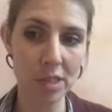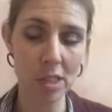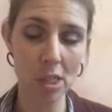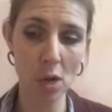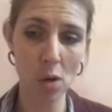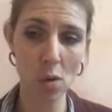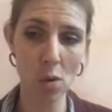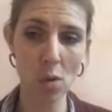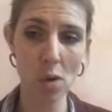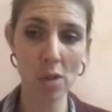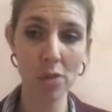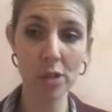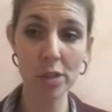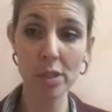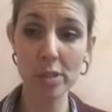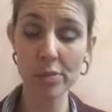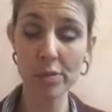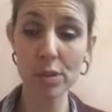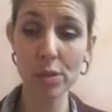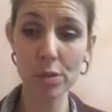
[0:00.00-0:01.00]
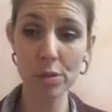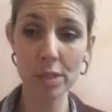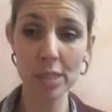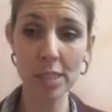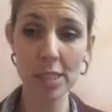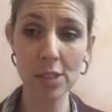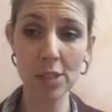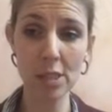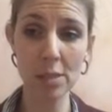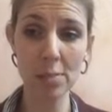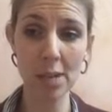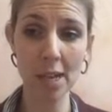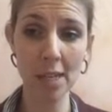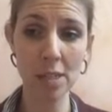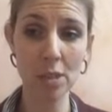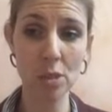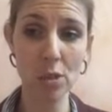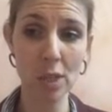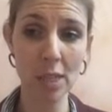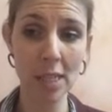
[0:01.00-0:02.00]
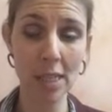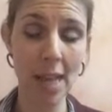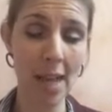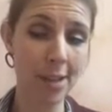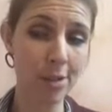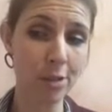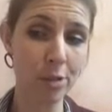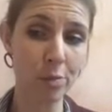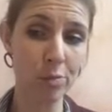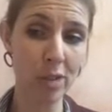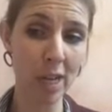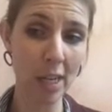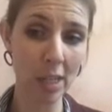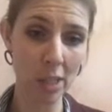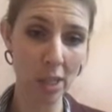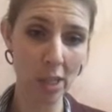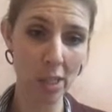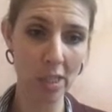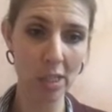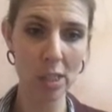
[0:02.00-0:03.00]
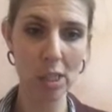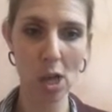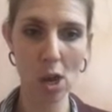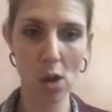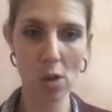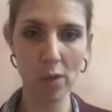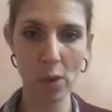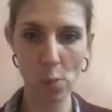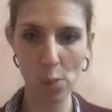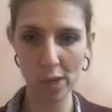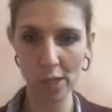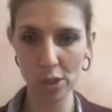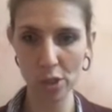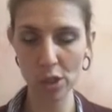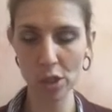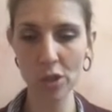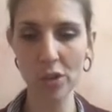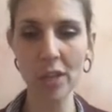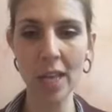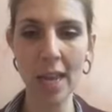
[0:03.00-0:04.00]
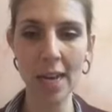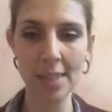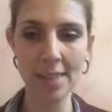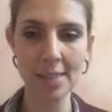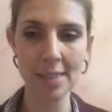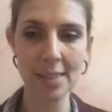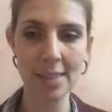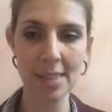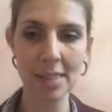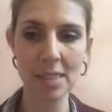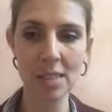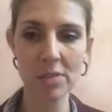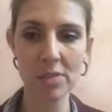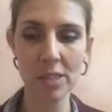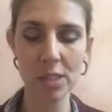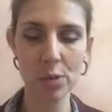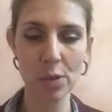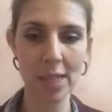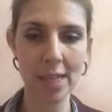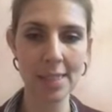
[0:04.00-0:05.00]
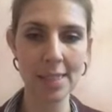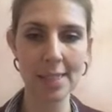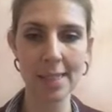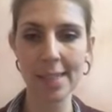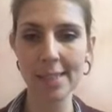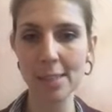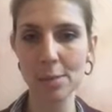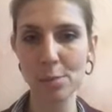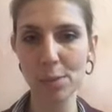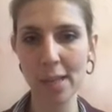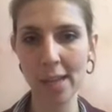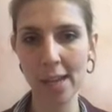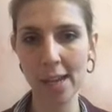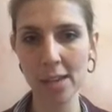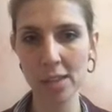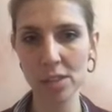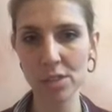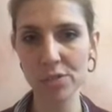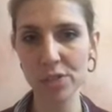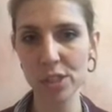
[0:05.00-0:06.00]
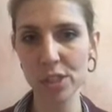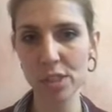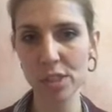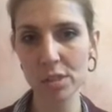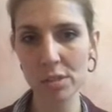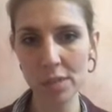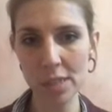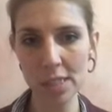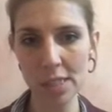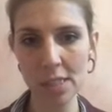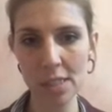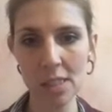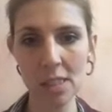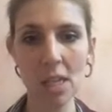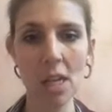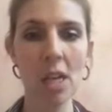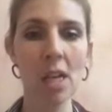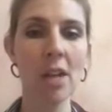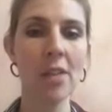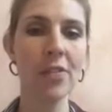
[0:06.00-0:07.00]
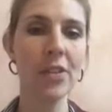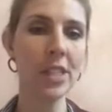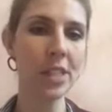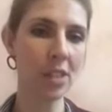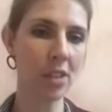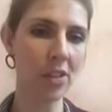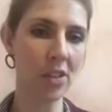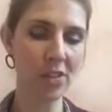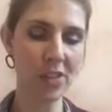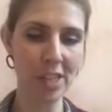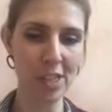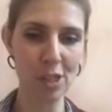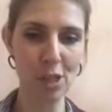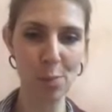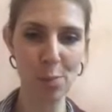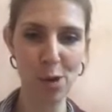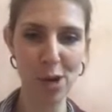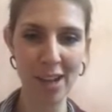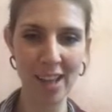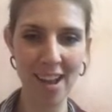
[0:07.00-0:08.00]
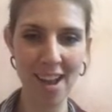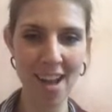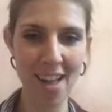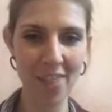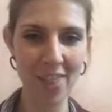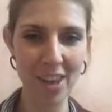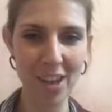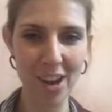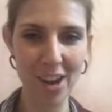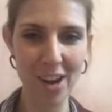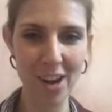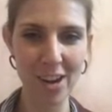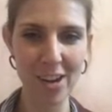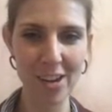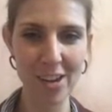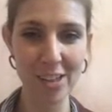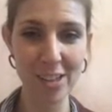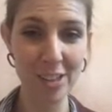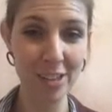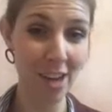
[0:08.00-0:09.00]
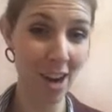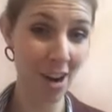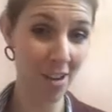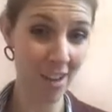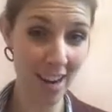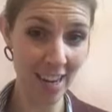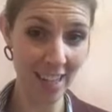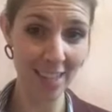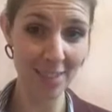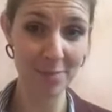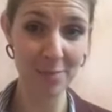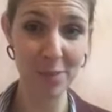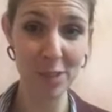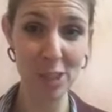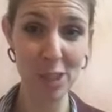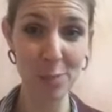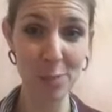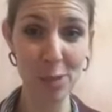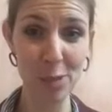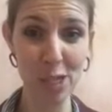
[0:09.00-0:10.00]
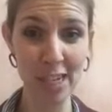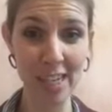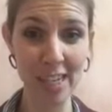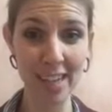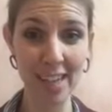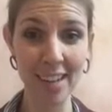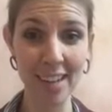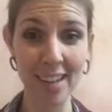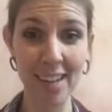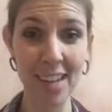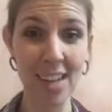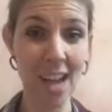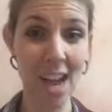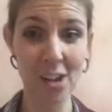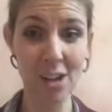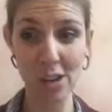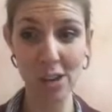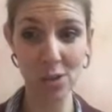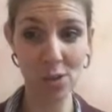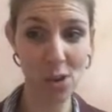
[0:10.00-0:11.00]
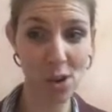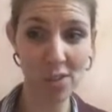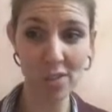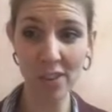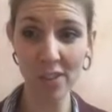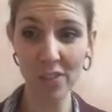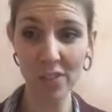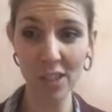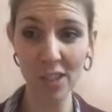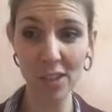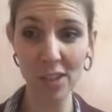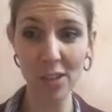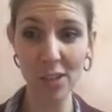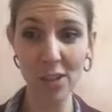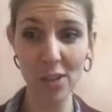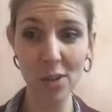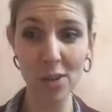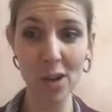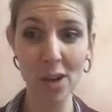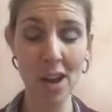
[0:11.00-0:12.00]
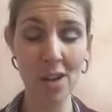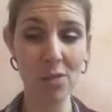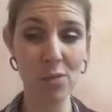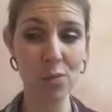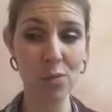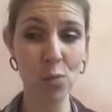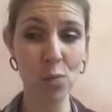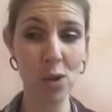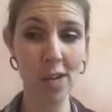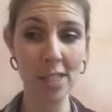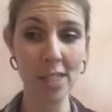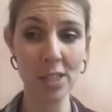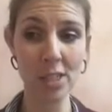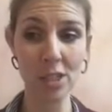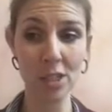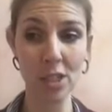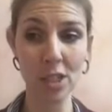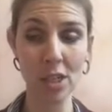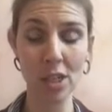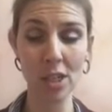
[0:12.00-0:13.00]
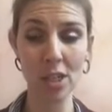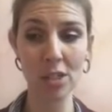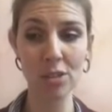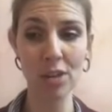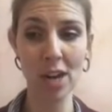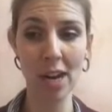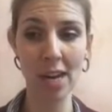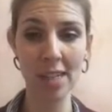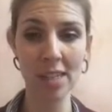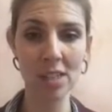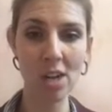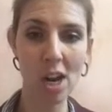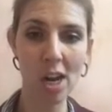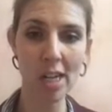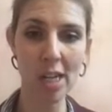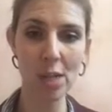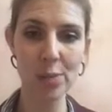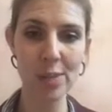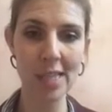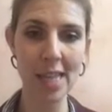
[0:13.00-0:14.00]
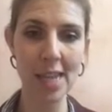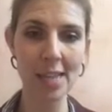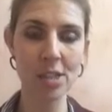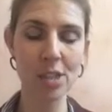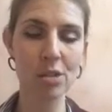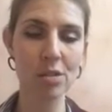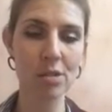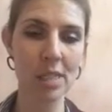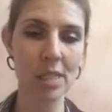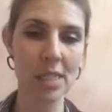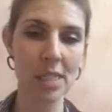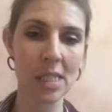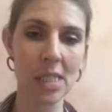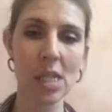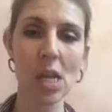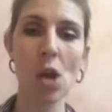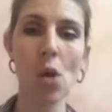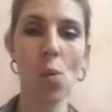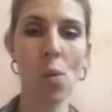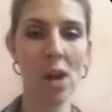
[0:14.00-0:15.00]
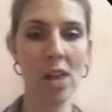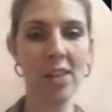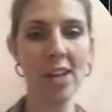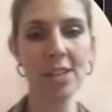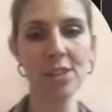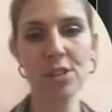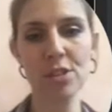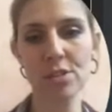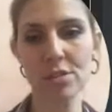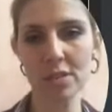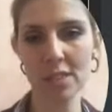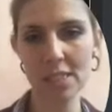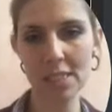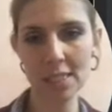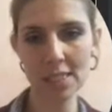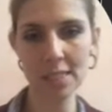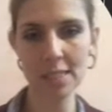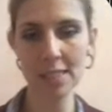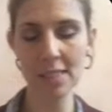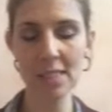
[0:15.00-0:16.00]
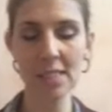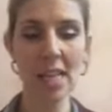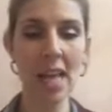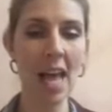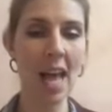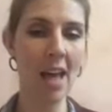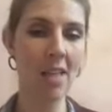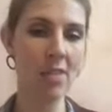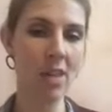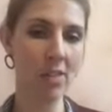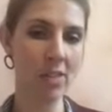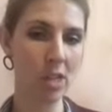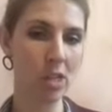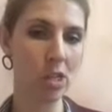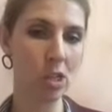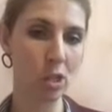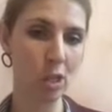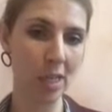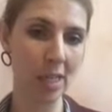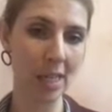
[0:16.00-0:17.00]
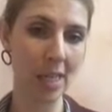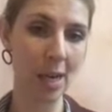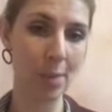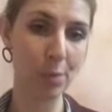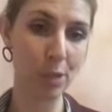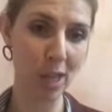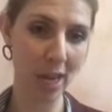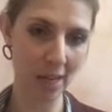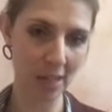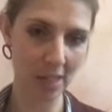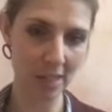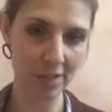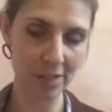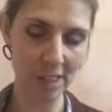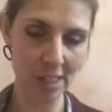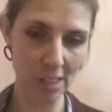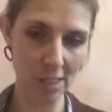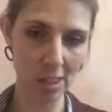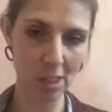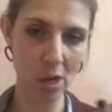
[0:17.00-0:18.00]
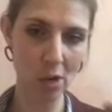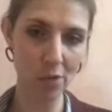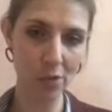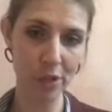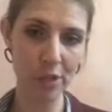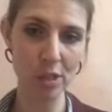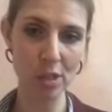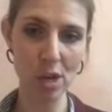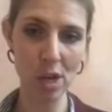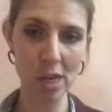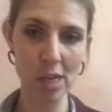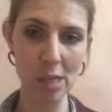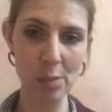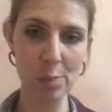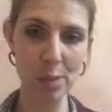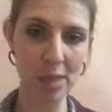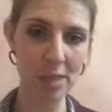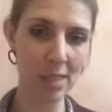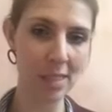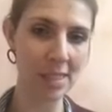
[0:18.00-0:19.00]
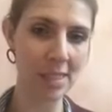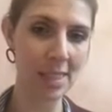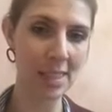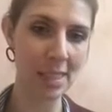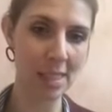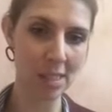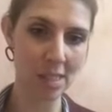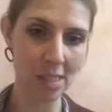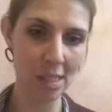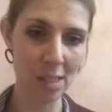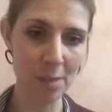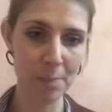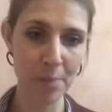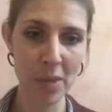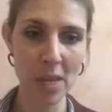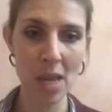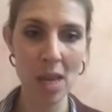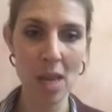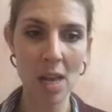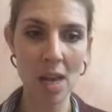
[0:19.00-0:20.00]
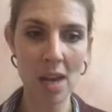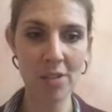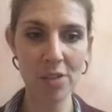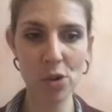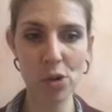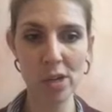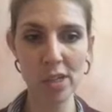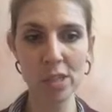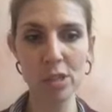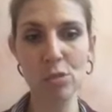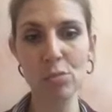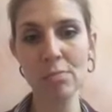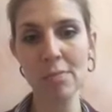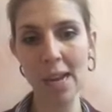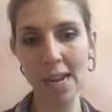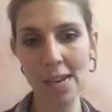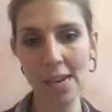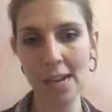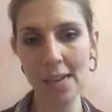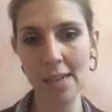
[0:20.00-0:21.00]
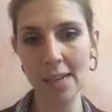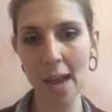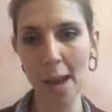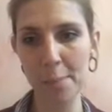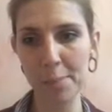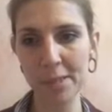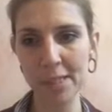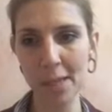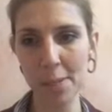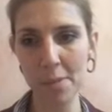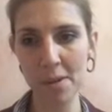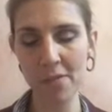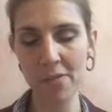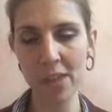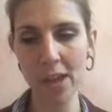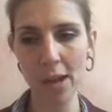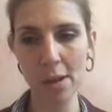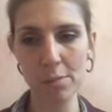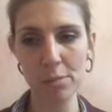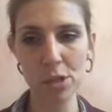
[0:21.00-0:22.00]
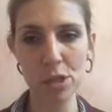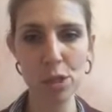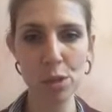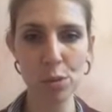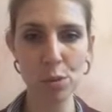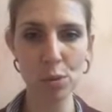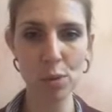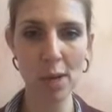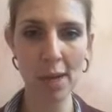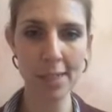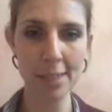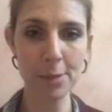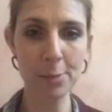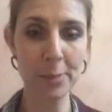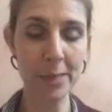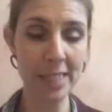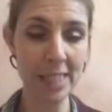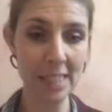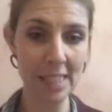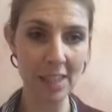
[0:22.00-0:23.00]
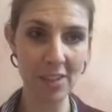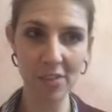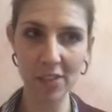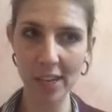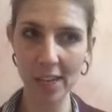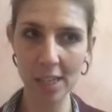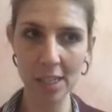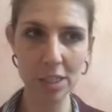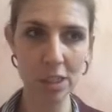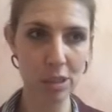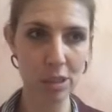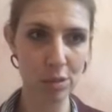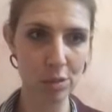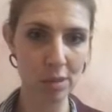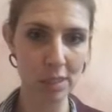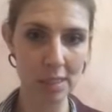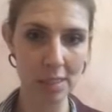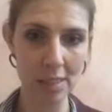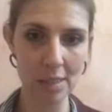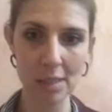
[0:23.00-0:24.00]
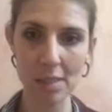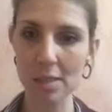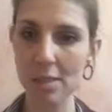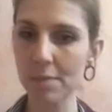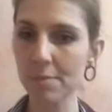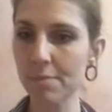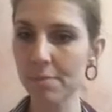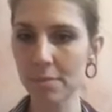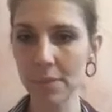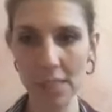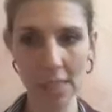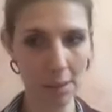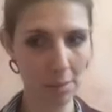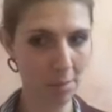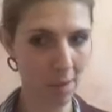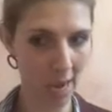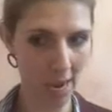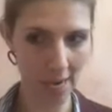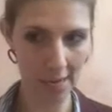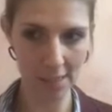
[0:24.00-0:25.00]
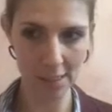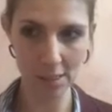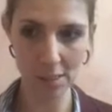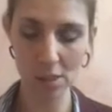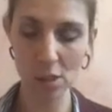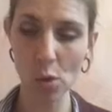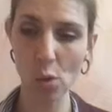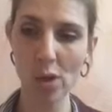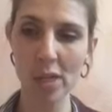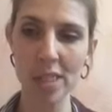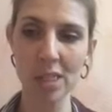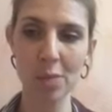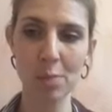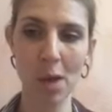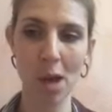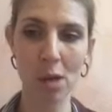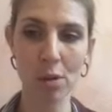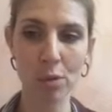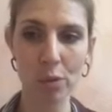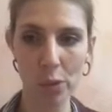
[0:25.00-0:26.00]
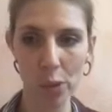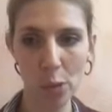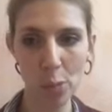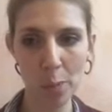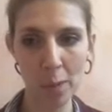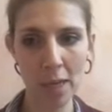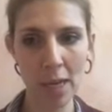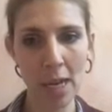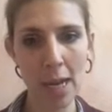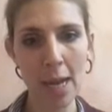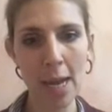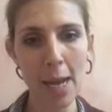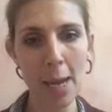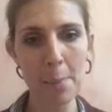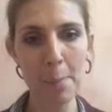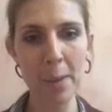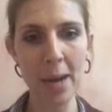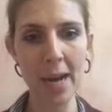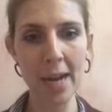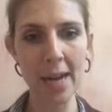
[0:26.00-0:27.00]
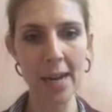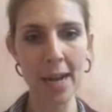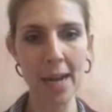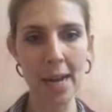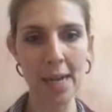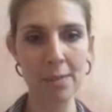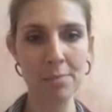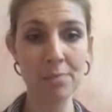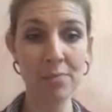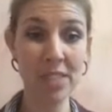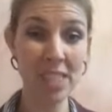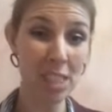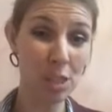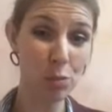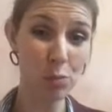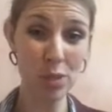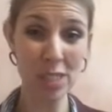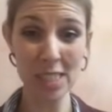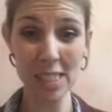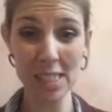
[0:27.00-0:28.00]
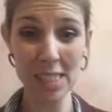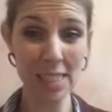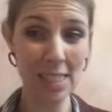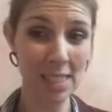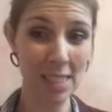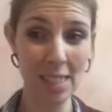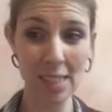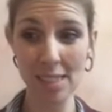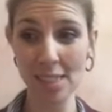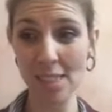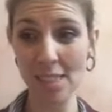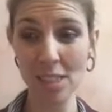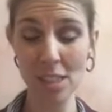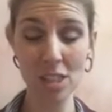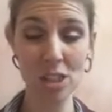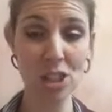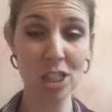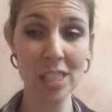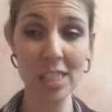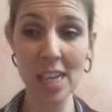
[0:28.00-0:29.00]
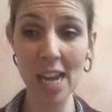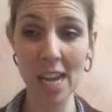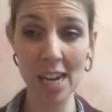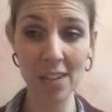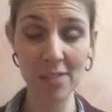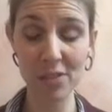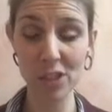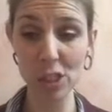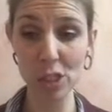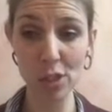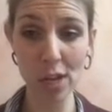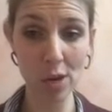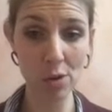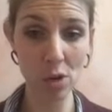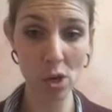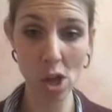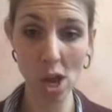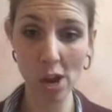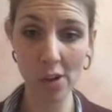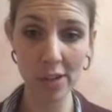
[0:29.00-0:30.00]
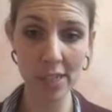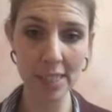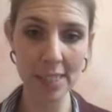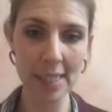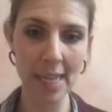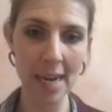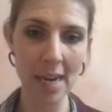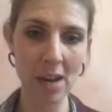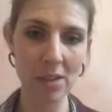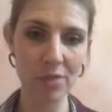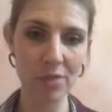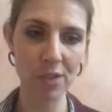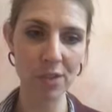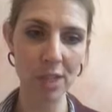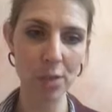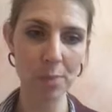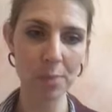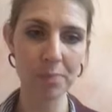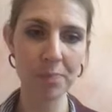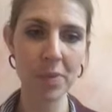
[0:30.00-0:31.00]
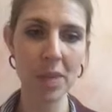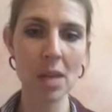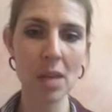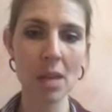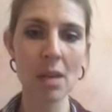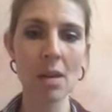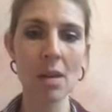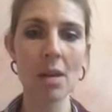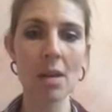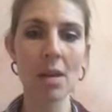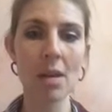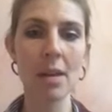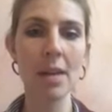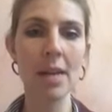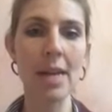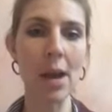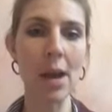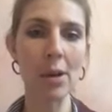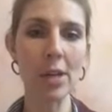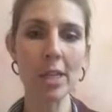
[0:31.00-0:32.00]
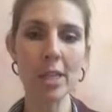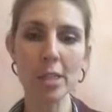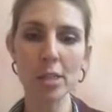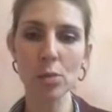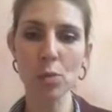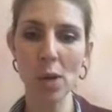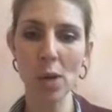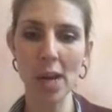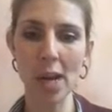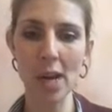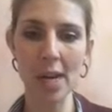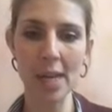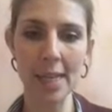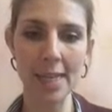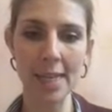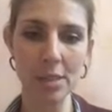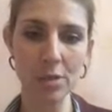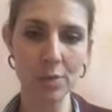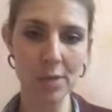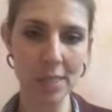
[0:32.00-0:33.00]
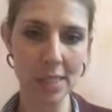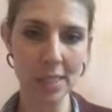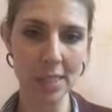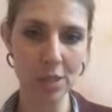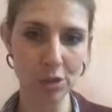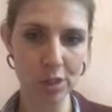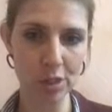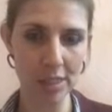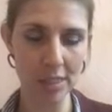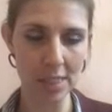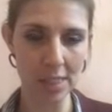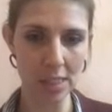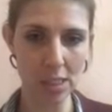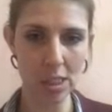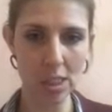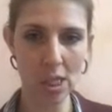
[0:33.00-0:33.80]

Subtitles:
So those of you who teach in a Montessori classroom regularly know that when you're creating these individualized lesson plans for students, these are the things you're putting on there already. You're putting a general overview of what you're trying to target with that student, where that student is, and then their learning objectives. And so those are already built in here. Of course, you might adapt some of them to a specific student in mind or a small group, but this really is just kind of the general already laid for you. Now here's where it gets really interesting.